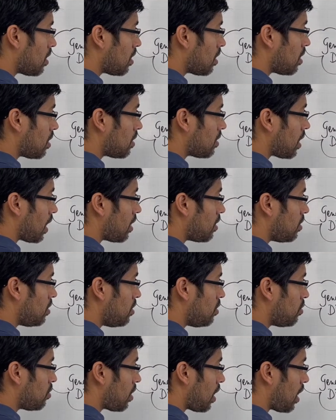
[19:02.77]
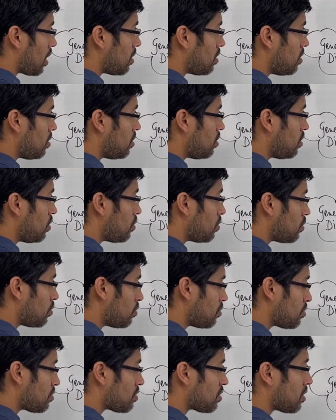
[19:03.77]
that you can
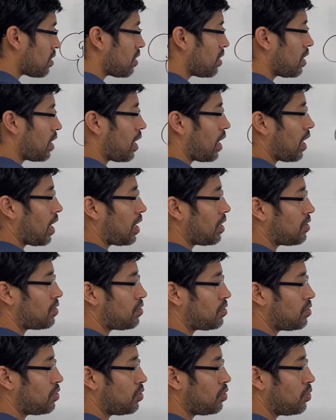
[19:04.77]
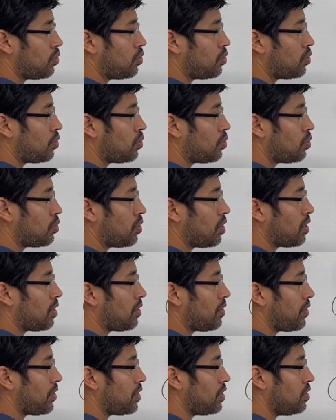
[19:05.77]
use to
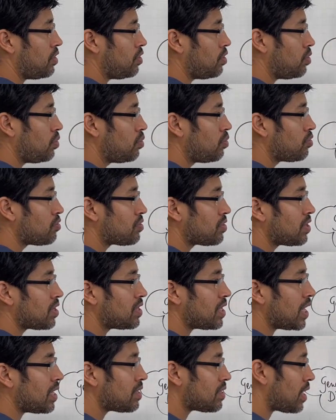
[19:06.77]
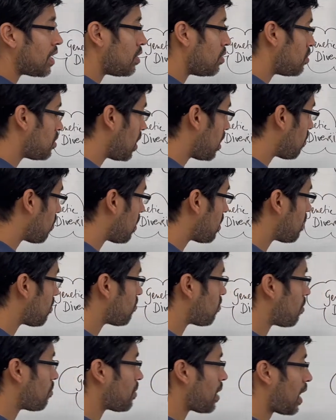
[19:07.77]
use the data that you generated
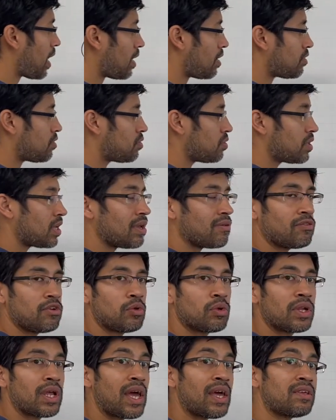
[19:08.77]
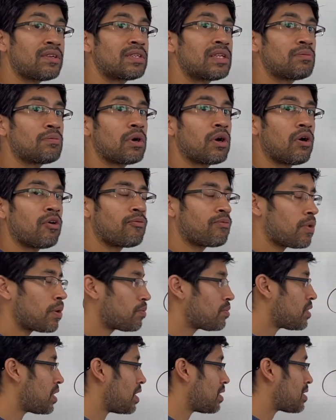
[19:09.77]
from that to give you an estimate of
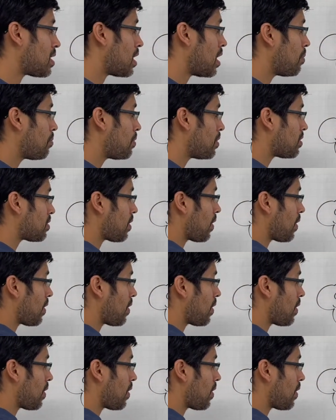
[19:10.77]
population numbers.